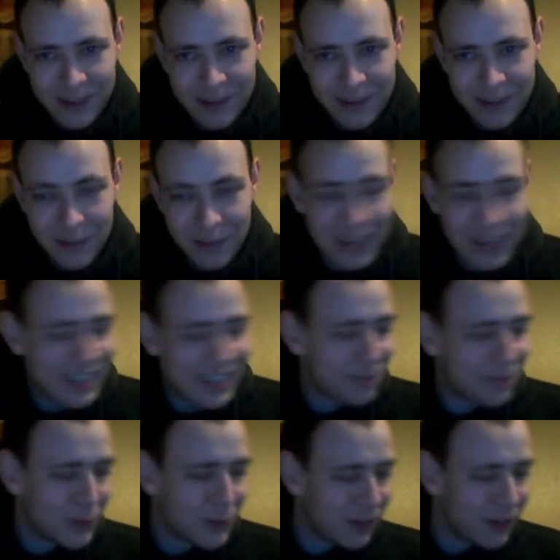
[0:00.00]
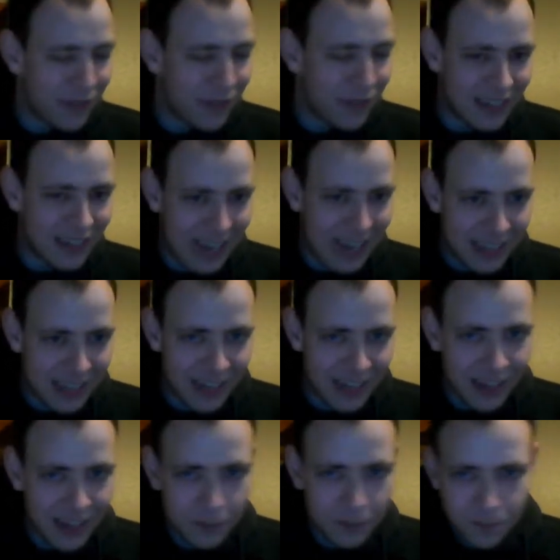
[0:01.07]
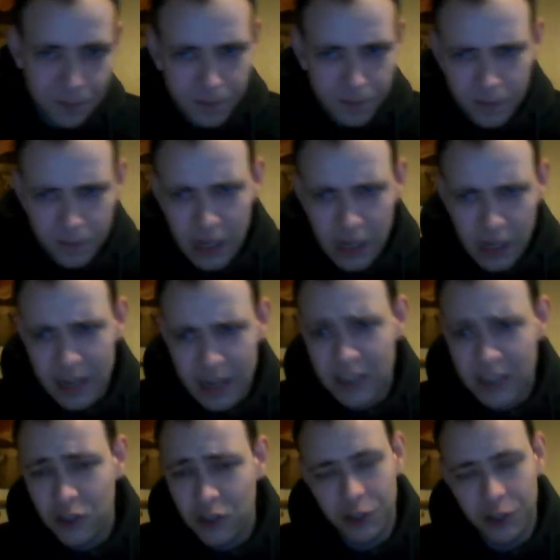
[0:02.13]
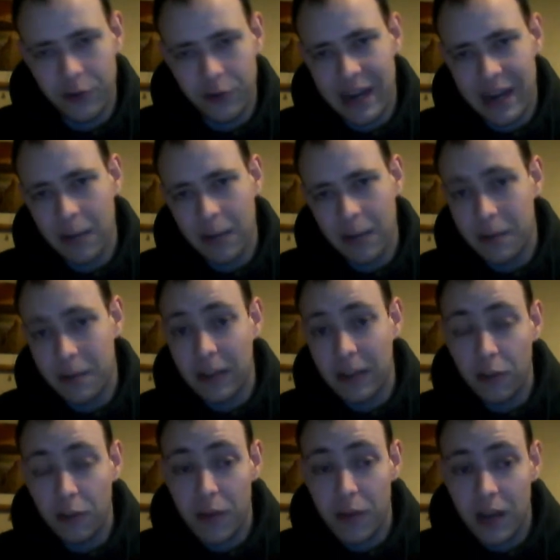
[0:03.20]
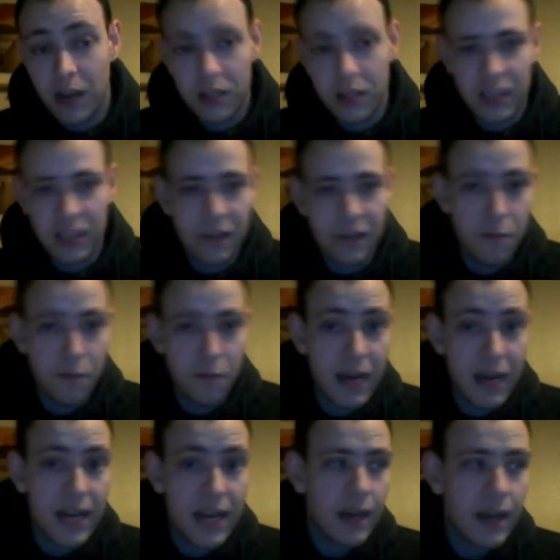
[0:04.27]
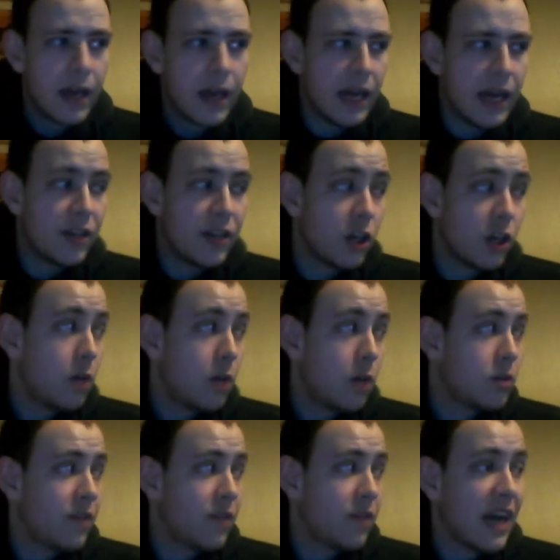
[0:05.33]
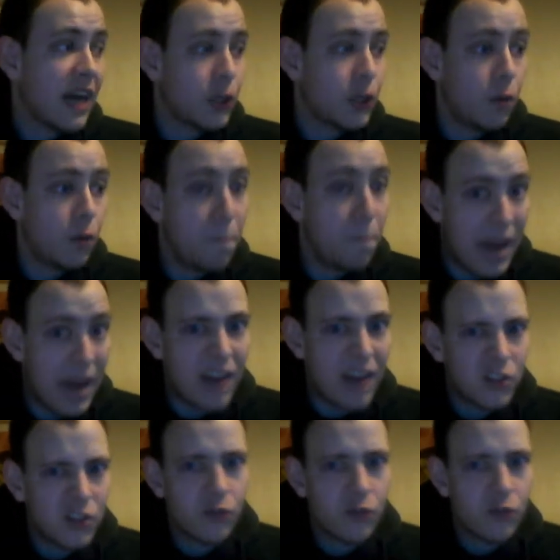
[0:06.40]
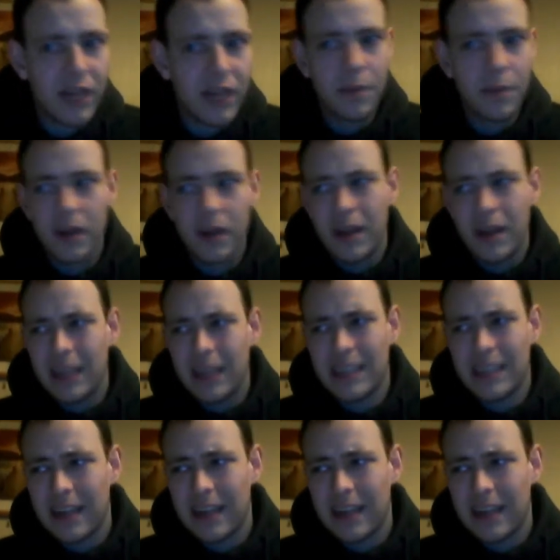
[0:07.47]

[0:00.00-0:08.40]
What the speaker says: but it is absolutely fantastic, and it is such a great album. And I love Mert Kozolek. For me, in terms of the actual mainstream, he's